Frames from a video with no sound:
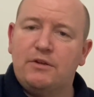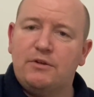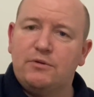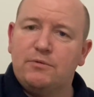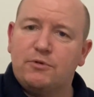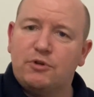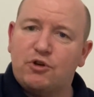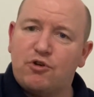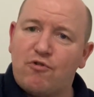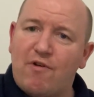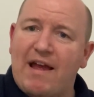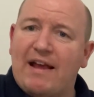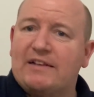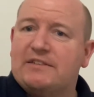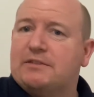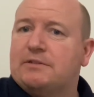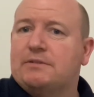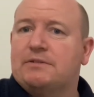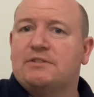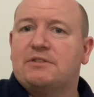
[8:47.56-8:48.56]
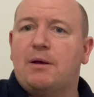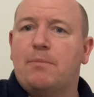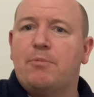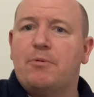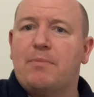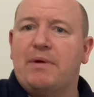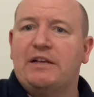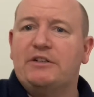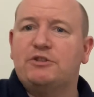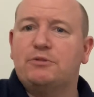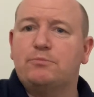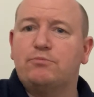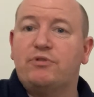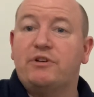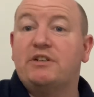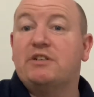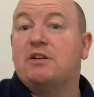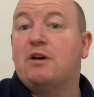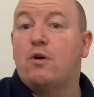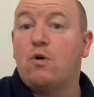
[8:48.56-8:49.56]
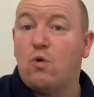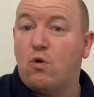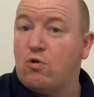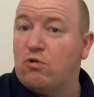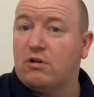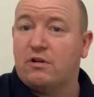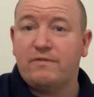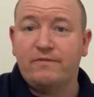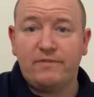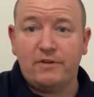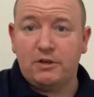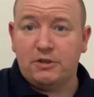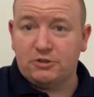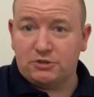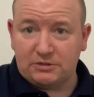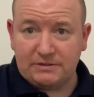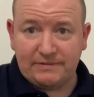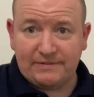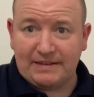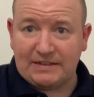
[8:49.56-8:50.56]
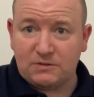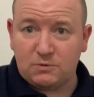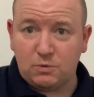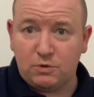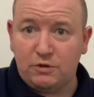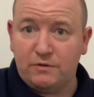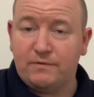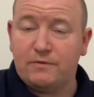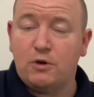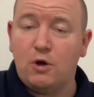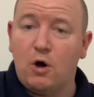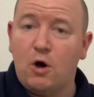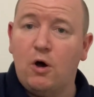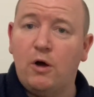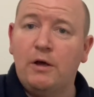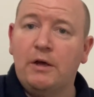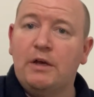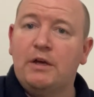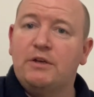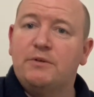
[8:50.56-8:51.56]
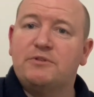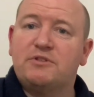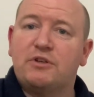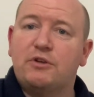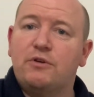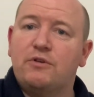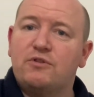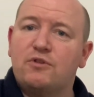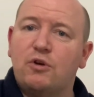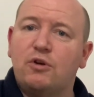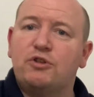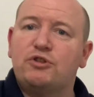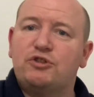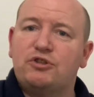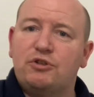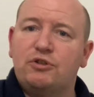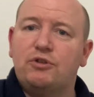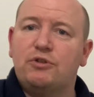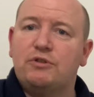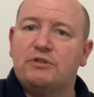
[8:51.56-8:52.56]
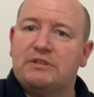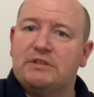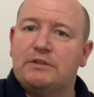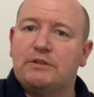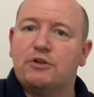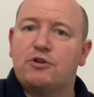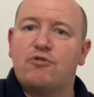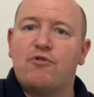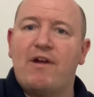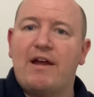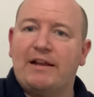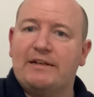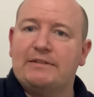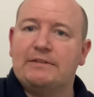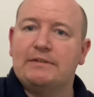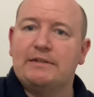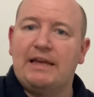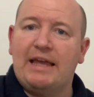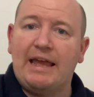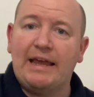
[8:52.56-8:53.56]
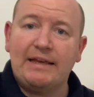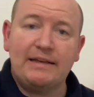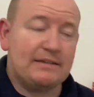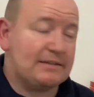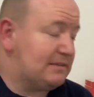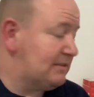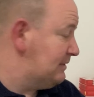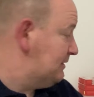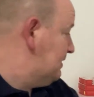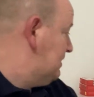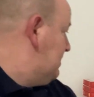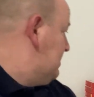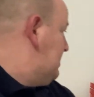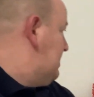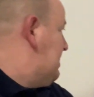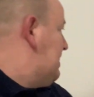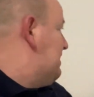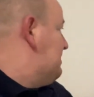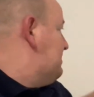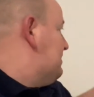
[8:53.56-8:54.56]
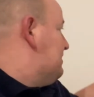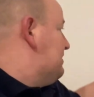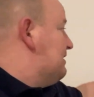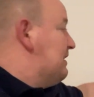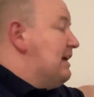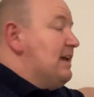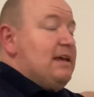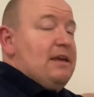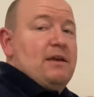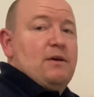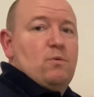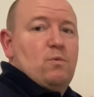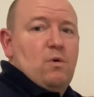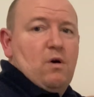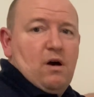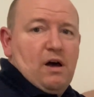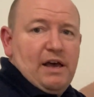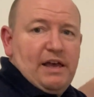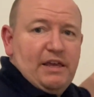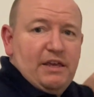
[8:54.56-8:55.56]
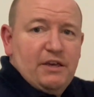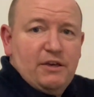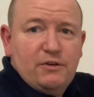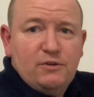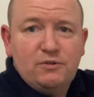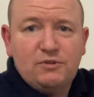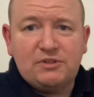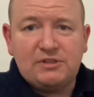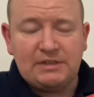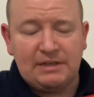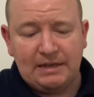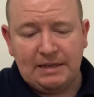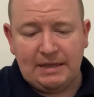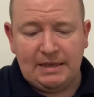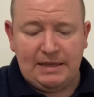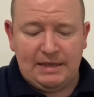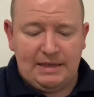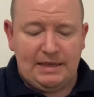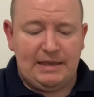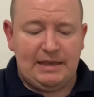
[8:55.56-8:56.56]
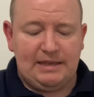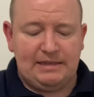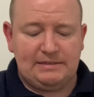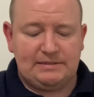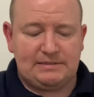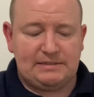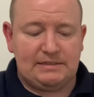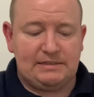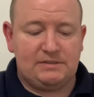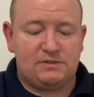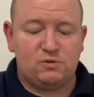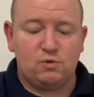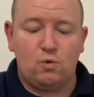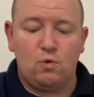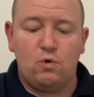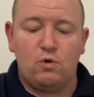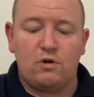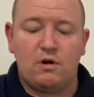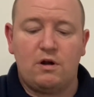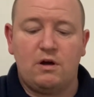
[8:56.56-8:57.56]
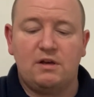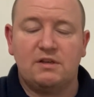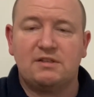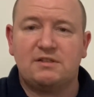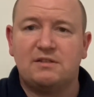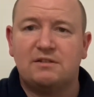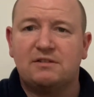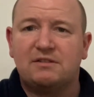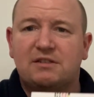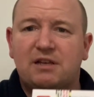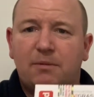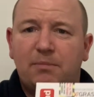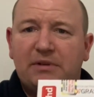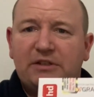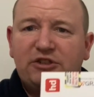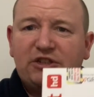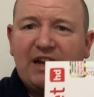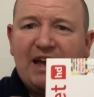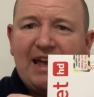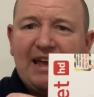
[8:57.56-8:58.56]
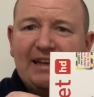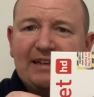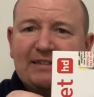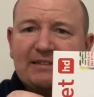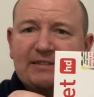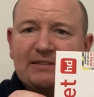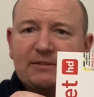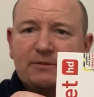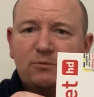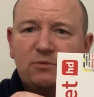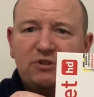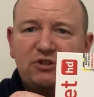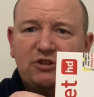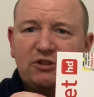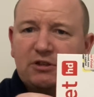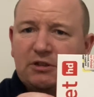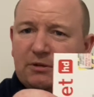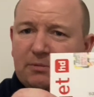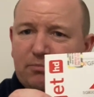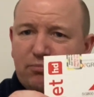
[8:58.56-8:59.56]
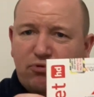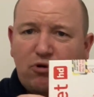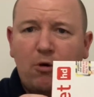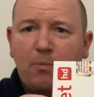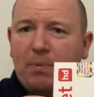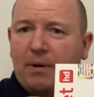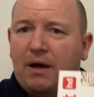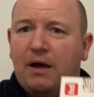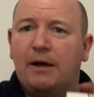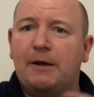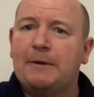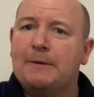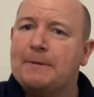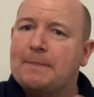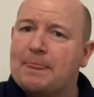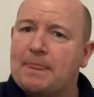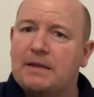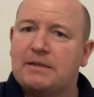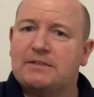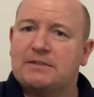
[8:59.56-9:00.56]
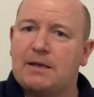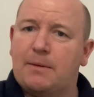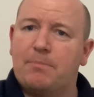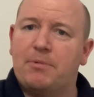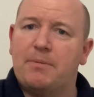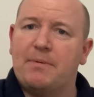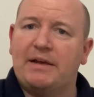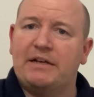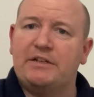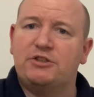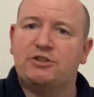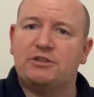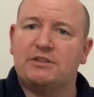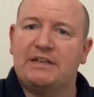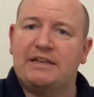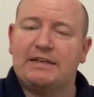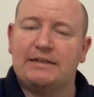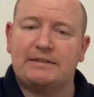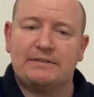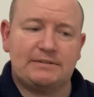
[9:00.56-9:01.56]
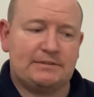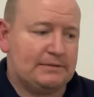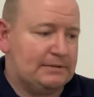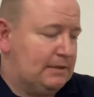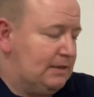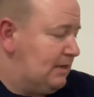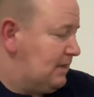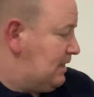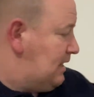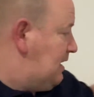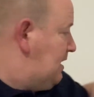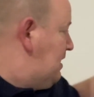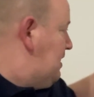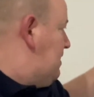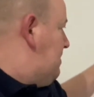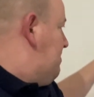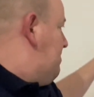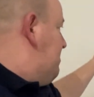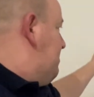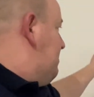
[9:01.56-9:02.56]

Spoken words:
Correct sublimation printer or a conversion if that's what you've got. So as long as you're using the correct inks, as I say, what I use is the Sawgrass Sublimate inks, which are proper sublimation inks. Proper